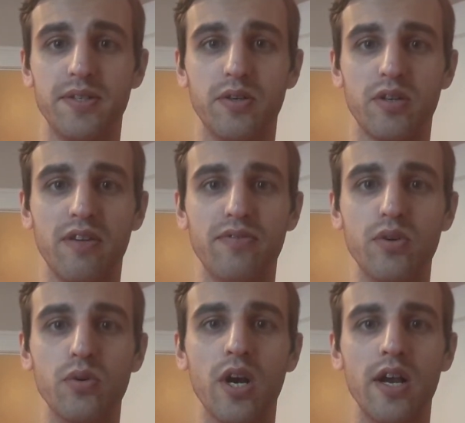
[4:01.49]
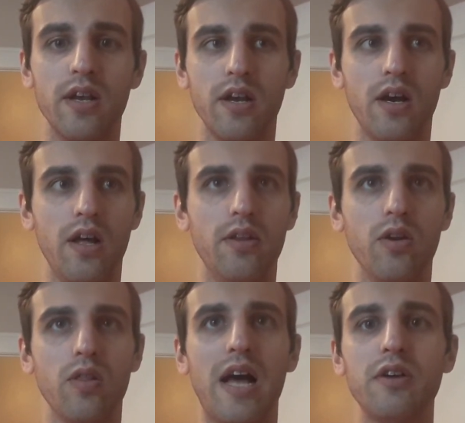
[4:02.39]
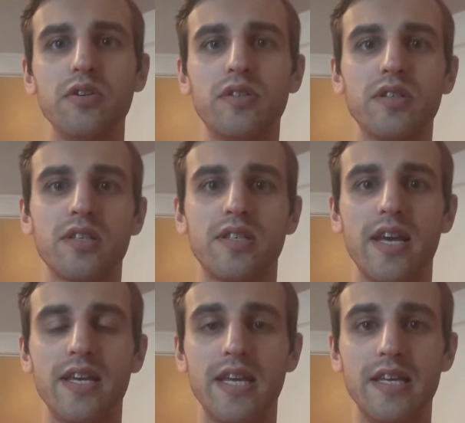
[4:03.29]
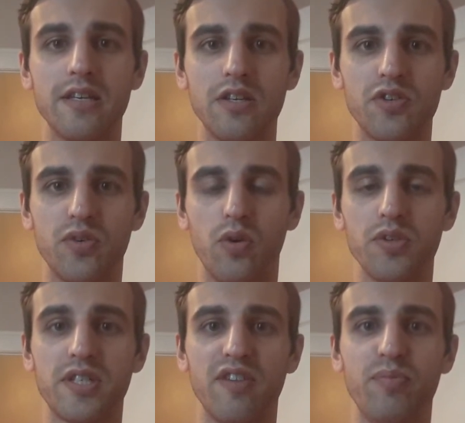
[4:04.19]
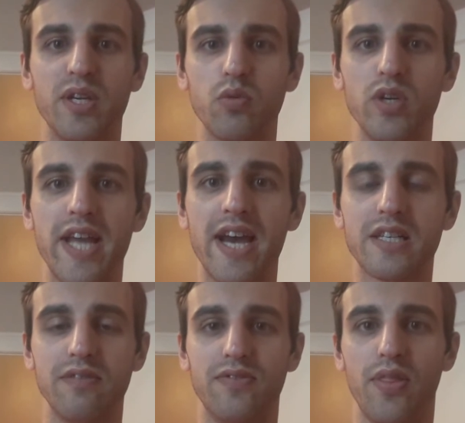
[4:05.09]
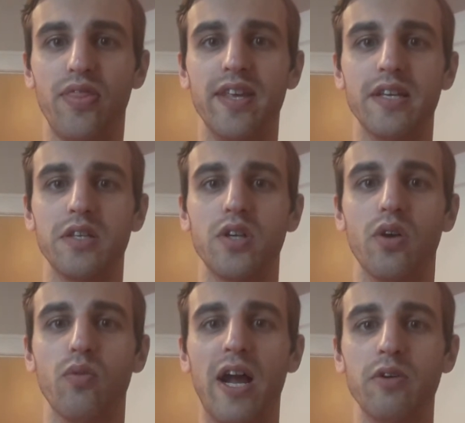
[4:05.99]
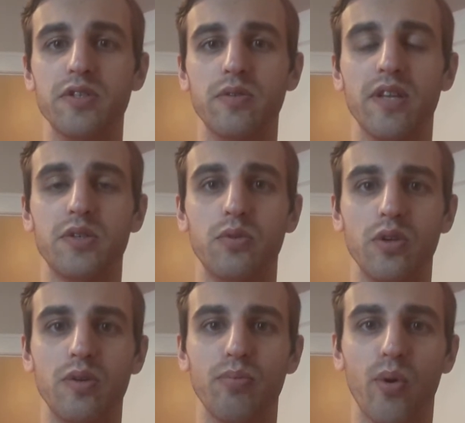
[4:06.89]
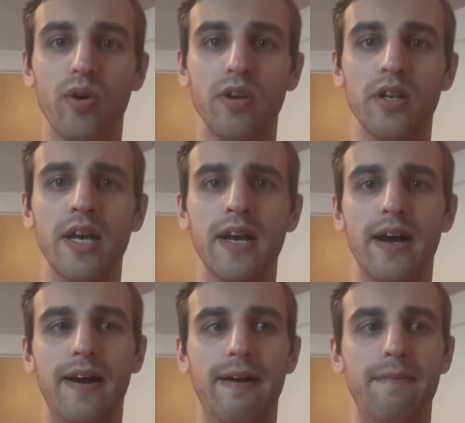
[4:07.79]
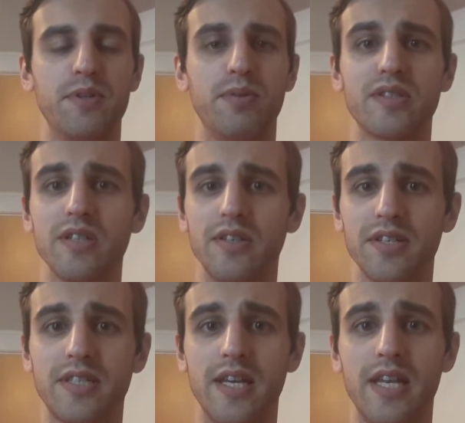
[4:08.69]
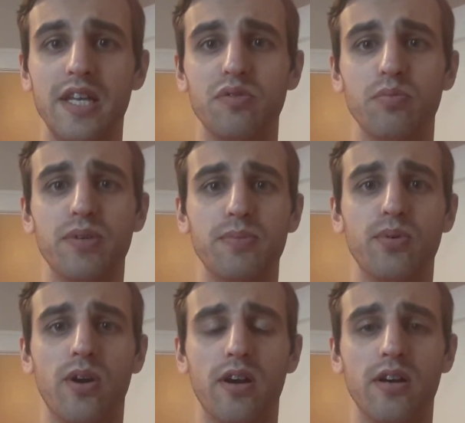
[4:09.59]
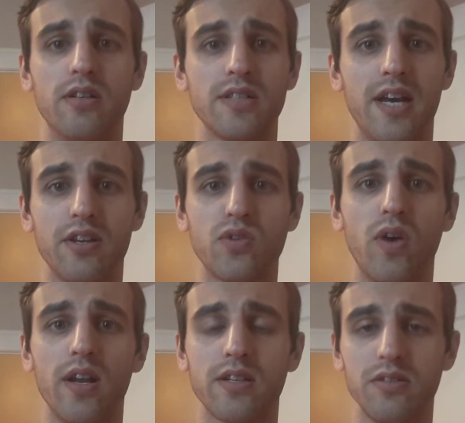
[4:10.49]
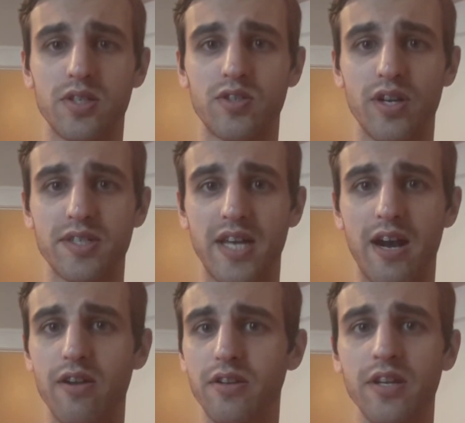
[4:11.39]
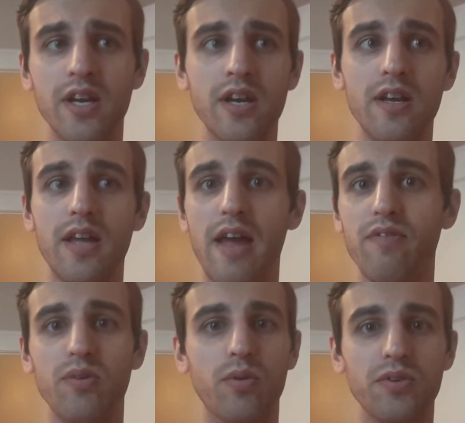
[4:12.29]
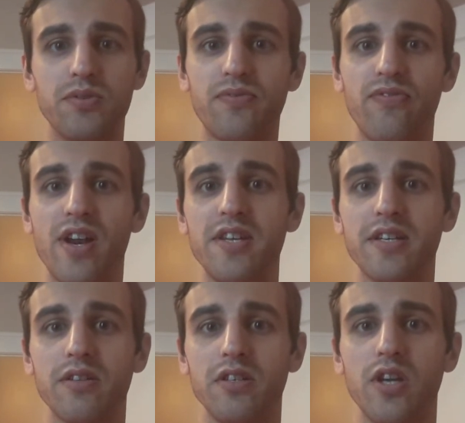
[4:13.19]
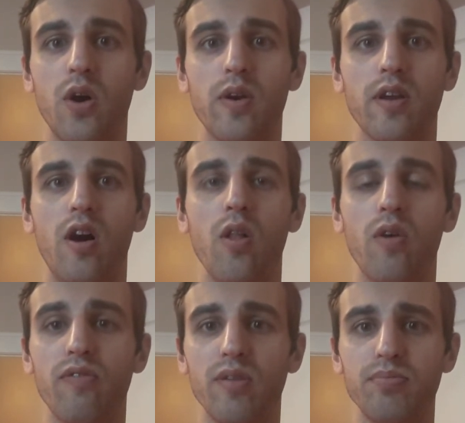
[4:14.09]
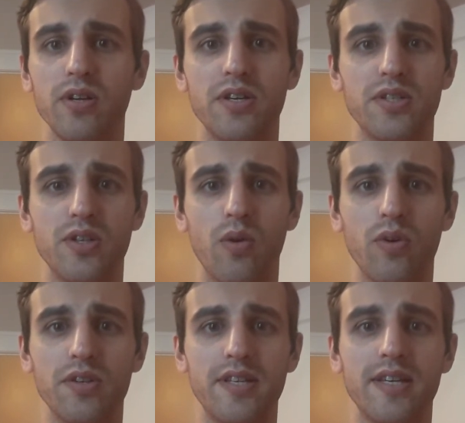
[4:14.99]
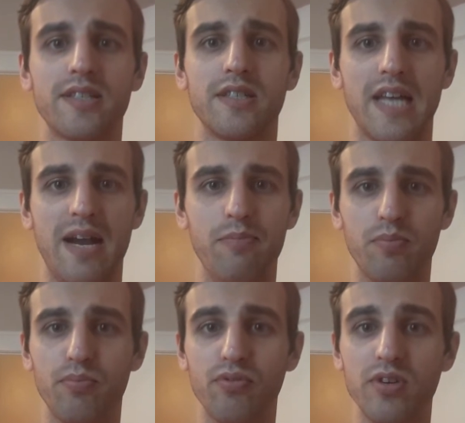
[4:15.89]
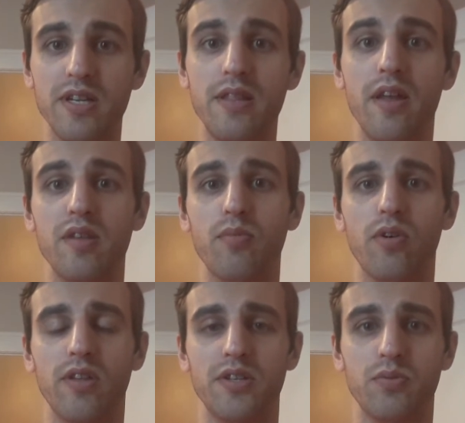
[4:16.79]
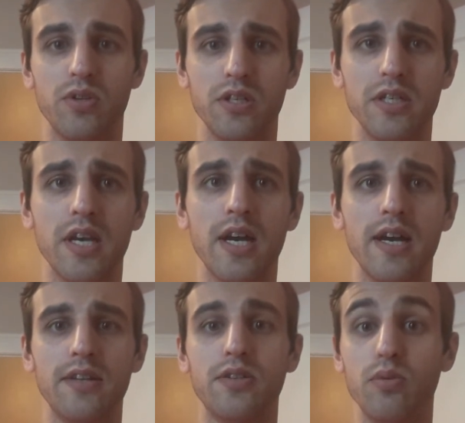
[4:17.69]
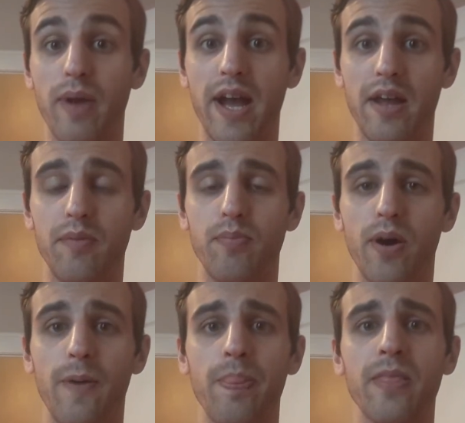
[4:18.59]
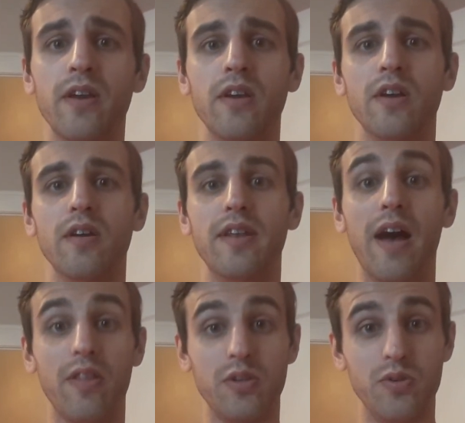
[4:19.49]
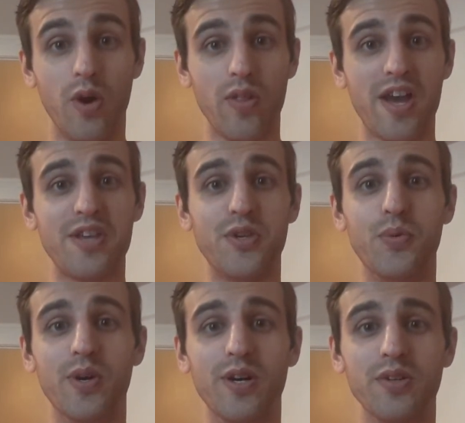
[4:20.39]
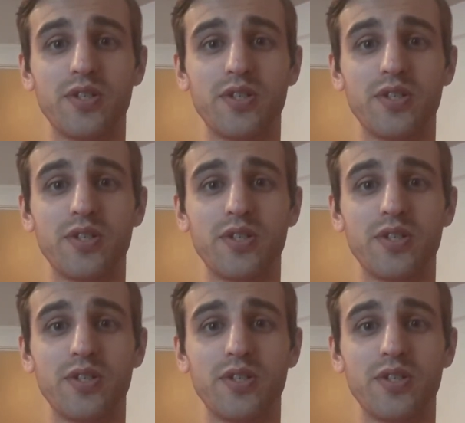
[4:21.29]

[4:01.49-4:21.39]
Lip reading: It'll allow you to stay in control instead of being reactive to things around you. And that's really important, especially in this day and age when people are kind of chronically stressed out and everyone's frantically going all over the place. No one takes the time to breathe anymore, and that's really too bad. But now that you know that, you will.